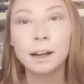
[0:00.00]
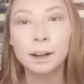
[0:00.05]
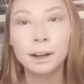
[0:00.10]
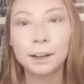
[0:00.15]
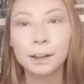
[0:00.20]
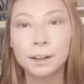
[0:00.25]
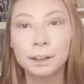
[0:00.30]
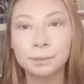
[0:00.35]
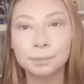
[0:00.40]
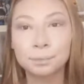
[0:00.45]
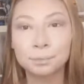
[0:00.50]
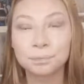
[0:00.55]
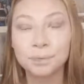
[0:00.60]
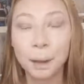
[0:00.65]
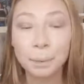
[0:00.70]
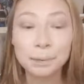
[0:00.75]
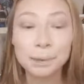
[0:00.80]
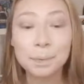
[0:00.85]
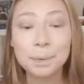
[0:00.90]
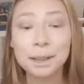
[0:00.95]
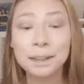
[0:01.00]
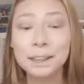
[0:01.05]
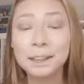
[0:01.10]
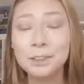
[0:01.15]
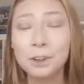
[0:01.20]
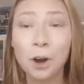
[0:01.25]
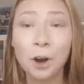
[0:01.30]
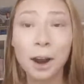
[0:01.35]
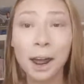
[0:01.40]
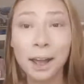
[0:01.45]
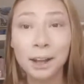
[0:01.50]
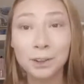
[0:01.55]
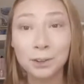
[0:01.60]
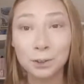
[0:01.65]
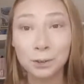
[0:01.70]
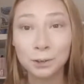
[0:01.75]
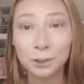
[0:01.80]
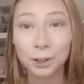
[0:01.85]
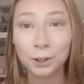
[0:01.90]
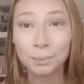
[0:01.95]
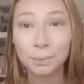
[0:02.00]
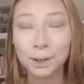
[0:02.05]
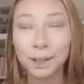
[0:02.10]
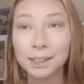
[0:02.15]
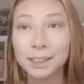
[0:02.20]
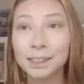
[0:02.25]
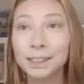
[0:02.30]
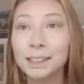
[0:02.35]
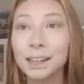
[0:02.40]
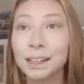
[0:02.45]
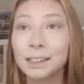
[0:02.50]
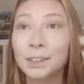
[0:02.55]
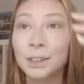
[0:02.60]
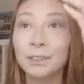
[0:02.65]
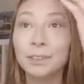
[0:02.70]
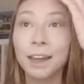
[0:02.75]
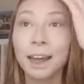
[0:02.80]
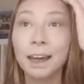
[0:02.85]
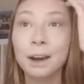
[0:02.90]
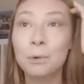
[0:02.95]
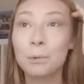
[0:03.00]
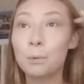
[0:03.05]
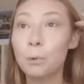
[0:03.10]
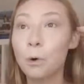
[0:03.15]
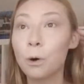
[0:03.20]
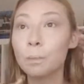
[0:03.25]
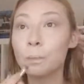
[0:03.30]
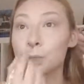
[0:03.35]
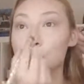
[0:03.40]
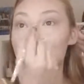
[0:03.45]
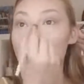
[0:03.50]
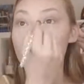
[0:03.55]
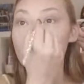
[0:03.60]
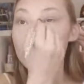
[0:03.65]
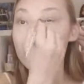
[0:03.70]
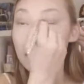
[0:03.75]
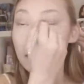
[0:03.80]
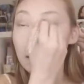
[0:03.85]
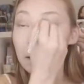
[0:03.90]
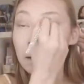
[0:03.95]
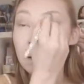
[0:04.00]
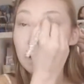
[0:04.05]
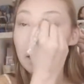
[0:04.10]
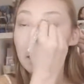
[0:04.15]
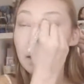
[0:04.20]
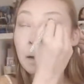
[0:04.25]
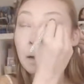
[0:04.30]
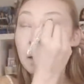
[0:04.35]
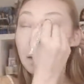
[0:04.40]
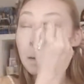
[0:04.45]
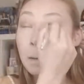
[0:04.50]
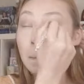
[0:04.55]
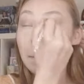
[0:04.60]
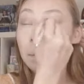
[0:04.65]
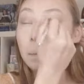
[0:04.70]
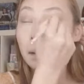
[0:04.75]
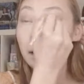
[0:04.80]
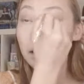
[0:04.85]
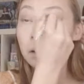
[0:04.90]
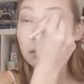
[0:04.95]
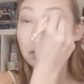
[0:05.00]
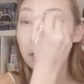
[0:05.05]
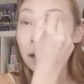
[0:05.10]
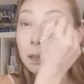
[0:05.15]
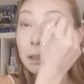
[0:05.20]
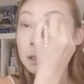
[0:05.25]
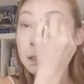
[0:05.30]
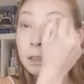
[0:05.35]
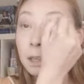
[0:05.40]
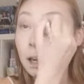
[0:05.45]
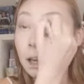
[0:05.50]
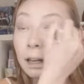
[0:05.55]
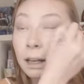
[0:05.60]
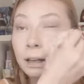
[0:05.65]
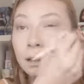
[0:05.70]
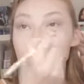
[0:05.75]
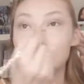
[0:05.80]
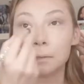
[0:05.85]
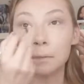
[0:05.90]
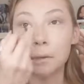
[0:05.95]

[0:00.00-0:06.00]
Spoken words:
I'm typically not a cool tone person, and so if they had a warm shade, like a rust color,